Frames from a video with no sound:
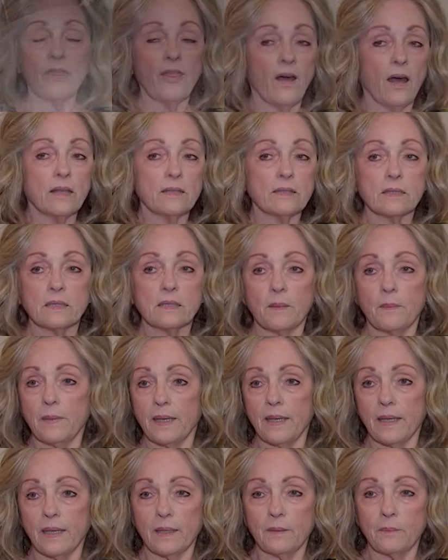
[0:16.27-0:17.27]
thought
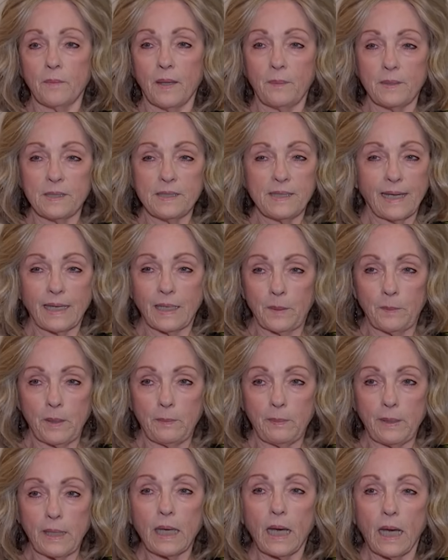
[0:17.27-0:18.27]
somebody had maybe taken a
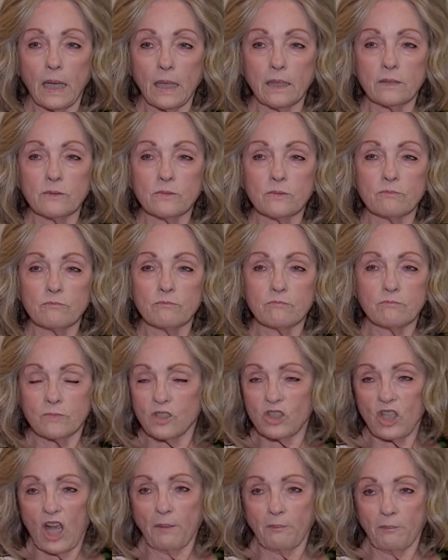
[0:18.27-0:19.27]
BB gun and
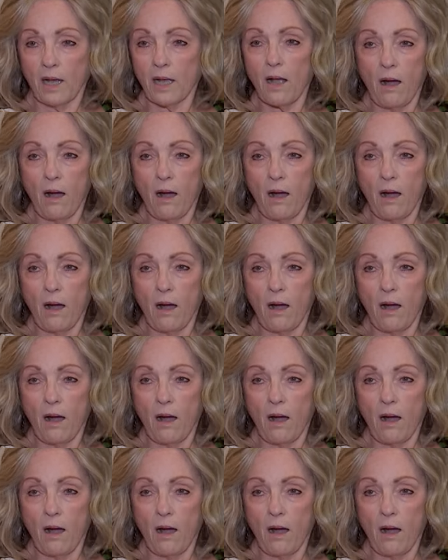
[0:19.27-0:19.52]
shot my